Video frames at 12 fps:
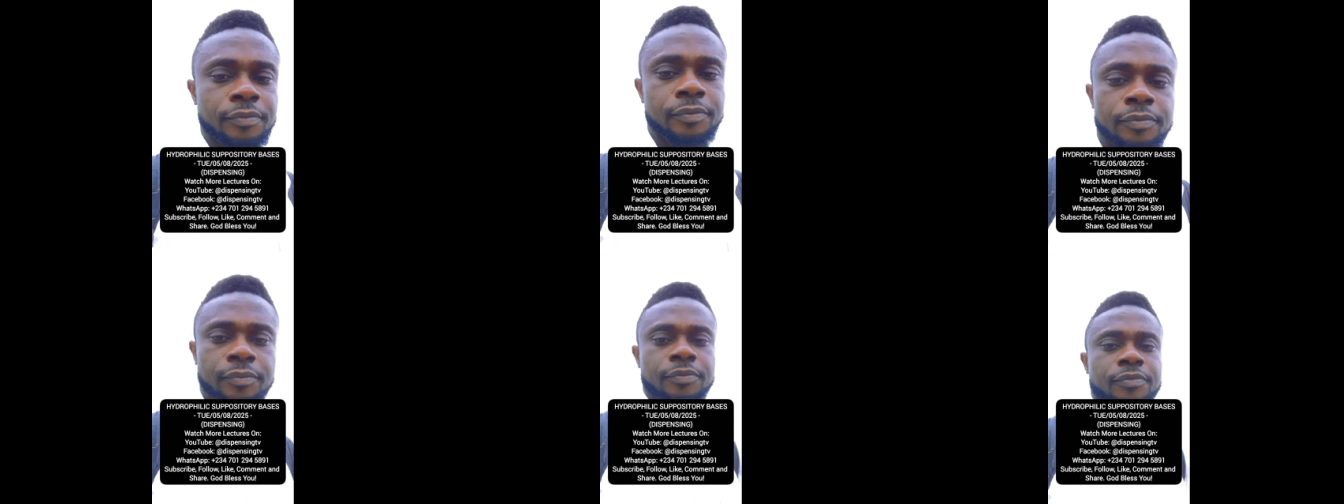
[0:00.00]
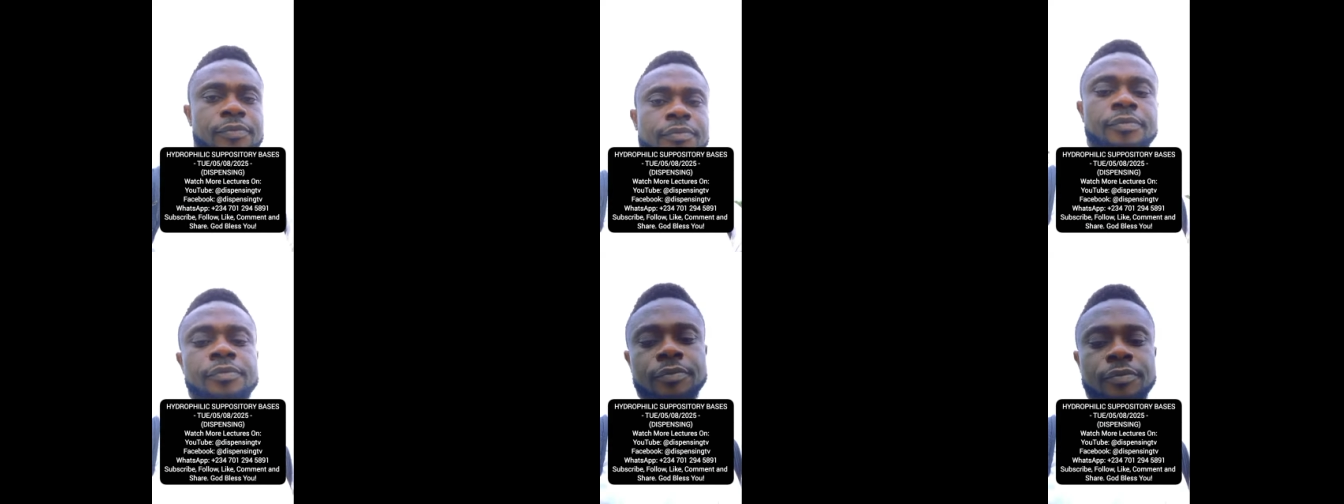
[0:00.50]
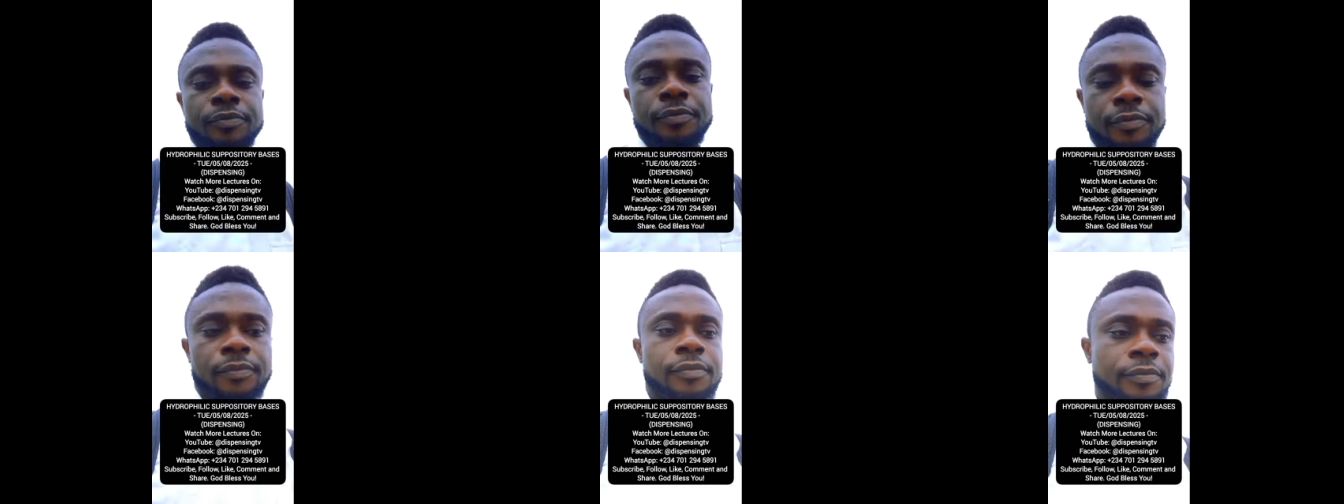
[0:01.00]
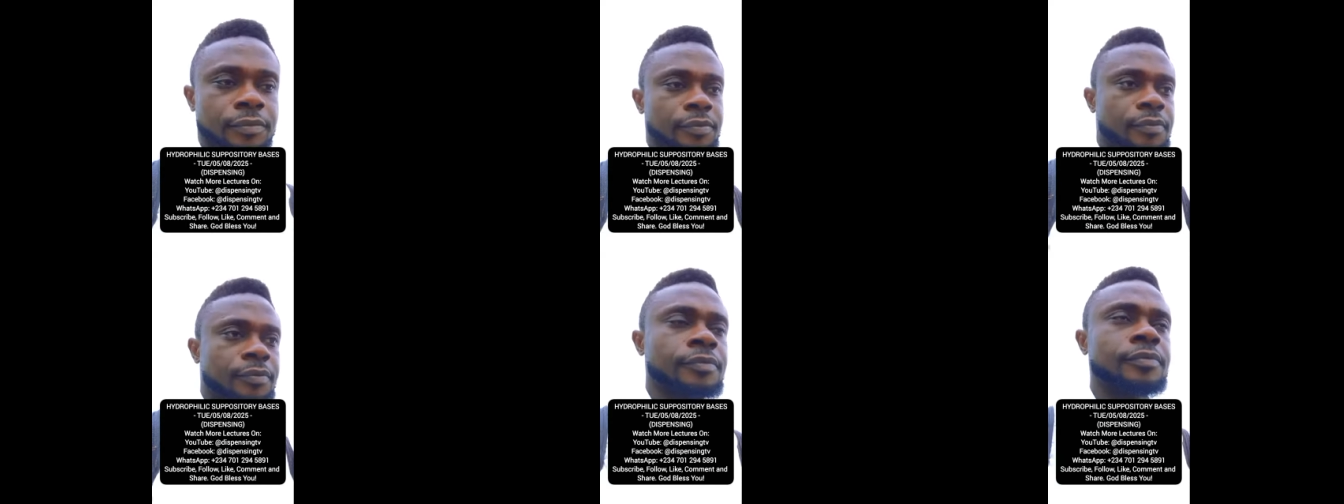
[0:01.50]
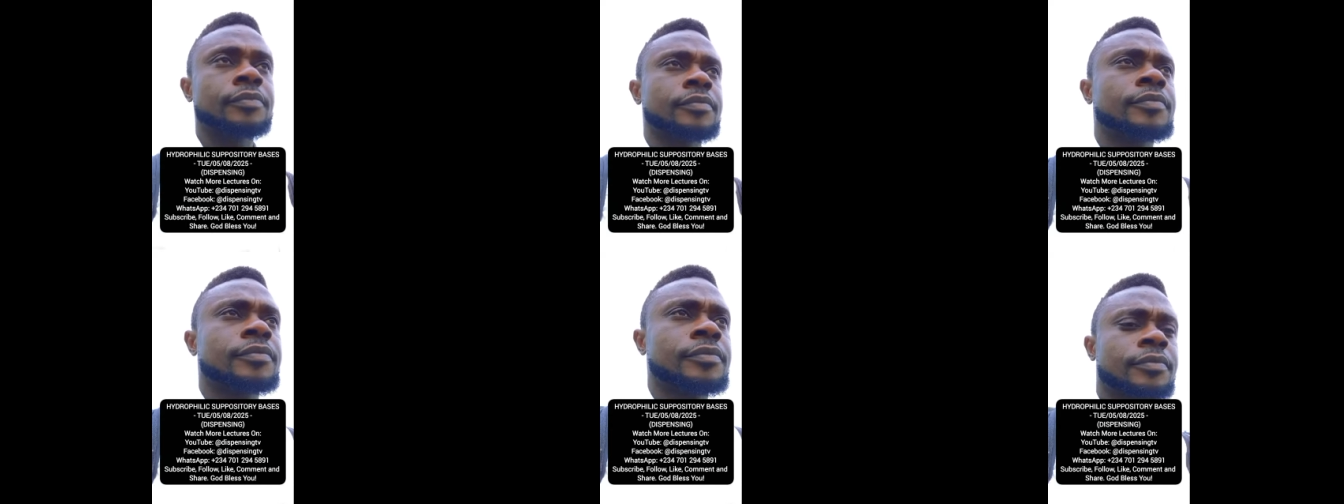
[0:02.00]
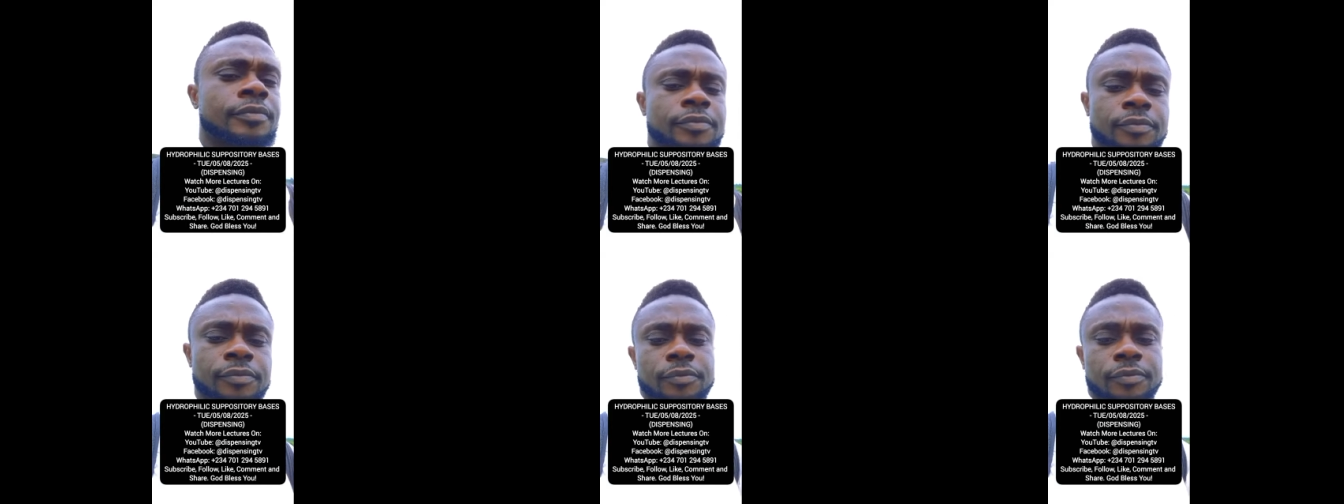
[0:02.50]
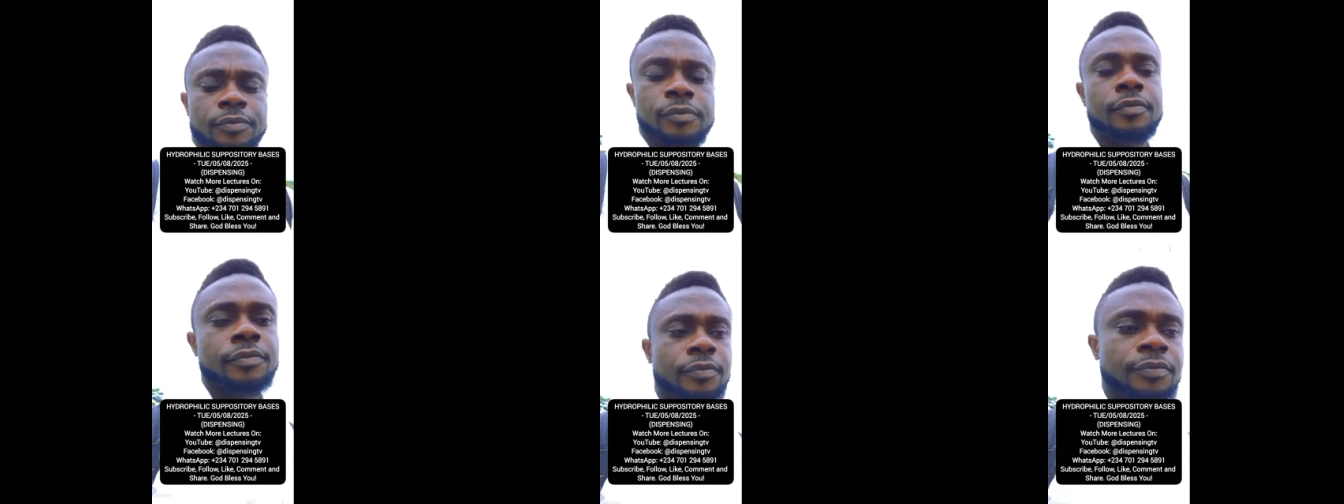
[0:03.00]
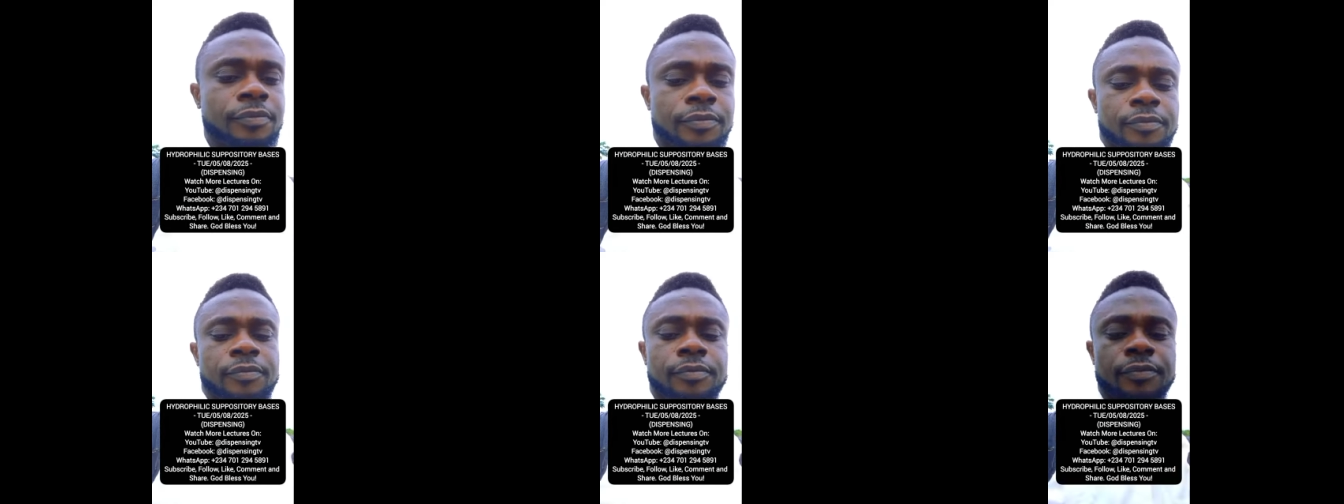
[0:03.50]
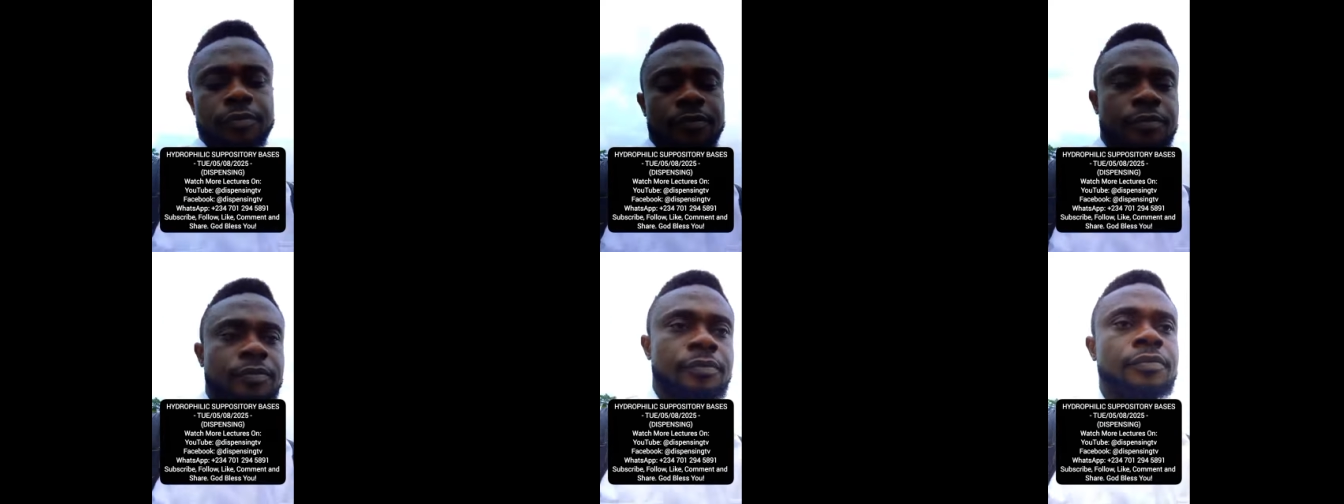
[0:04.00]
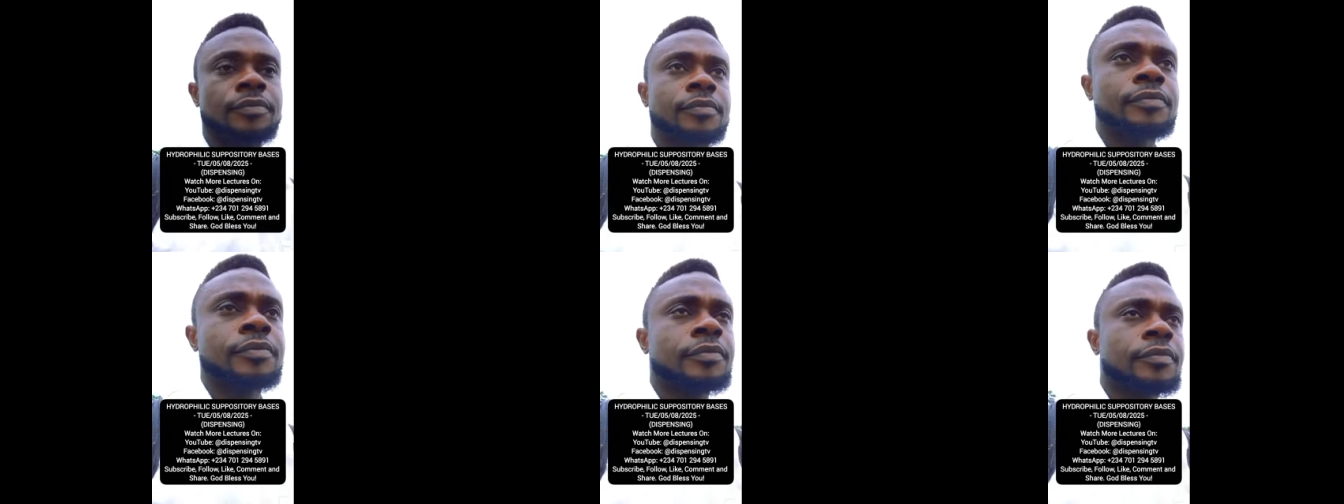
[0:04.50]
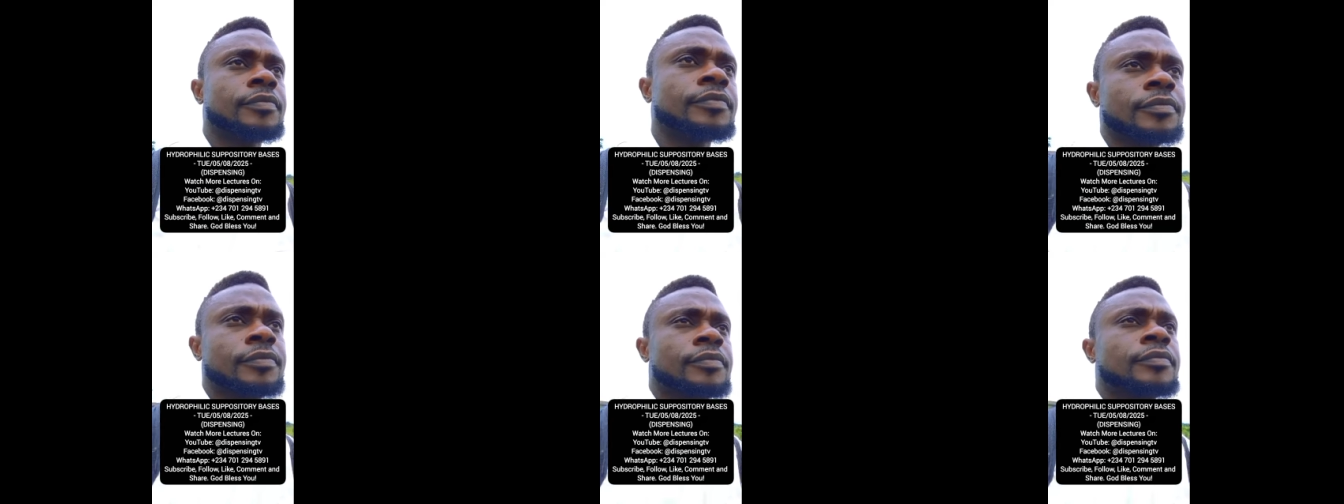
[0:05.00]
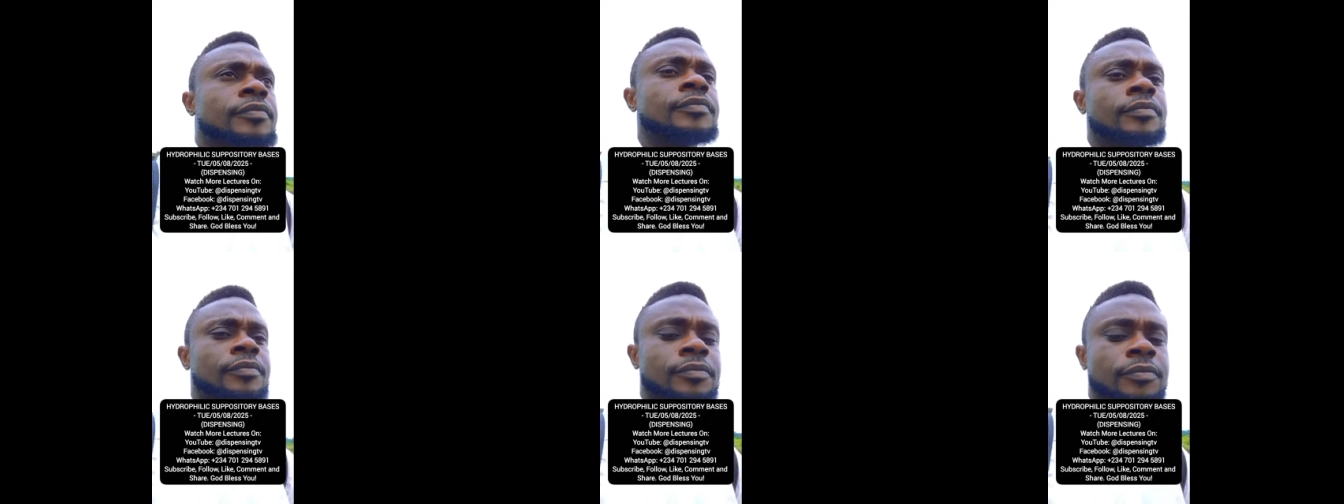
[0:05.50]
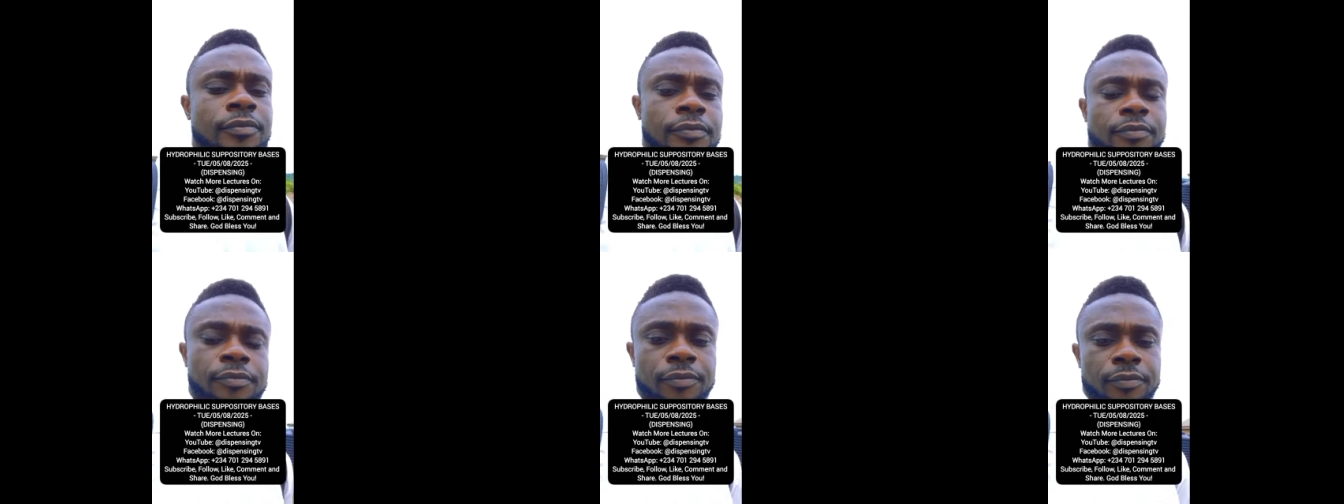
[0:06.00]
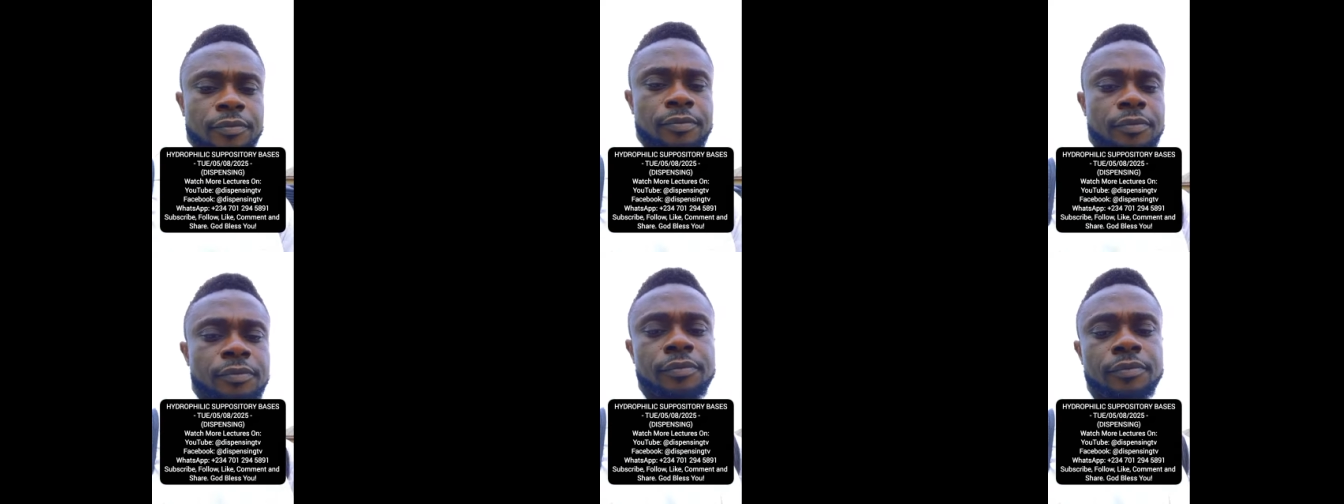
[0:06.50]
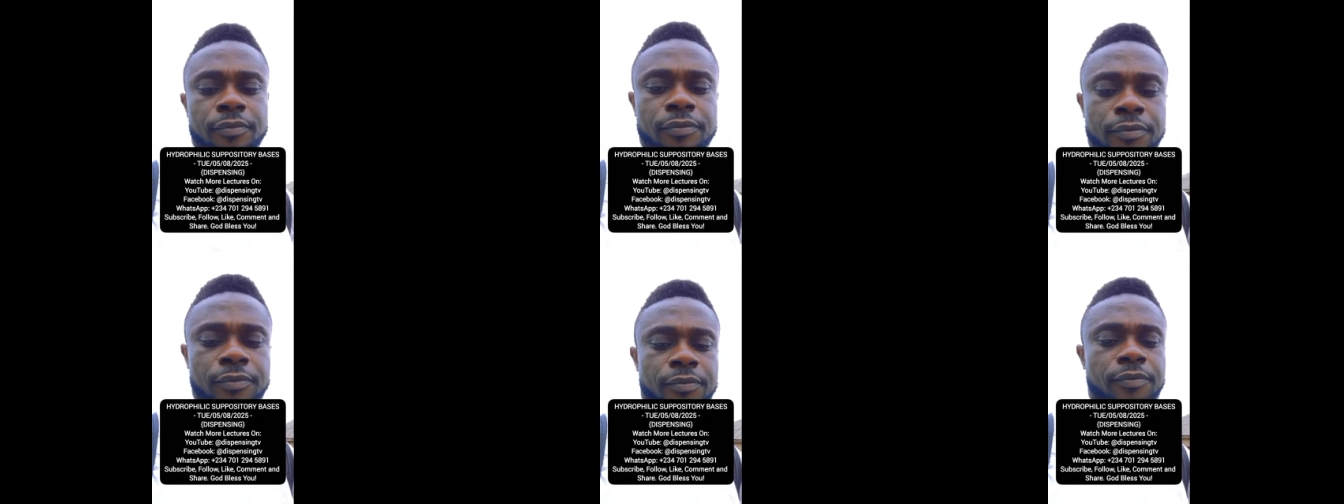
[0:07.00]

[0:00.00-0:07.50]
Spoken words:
At the same time, the age of the base. So all these things will affect the what? The solution time of glycerogelatin base.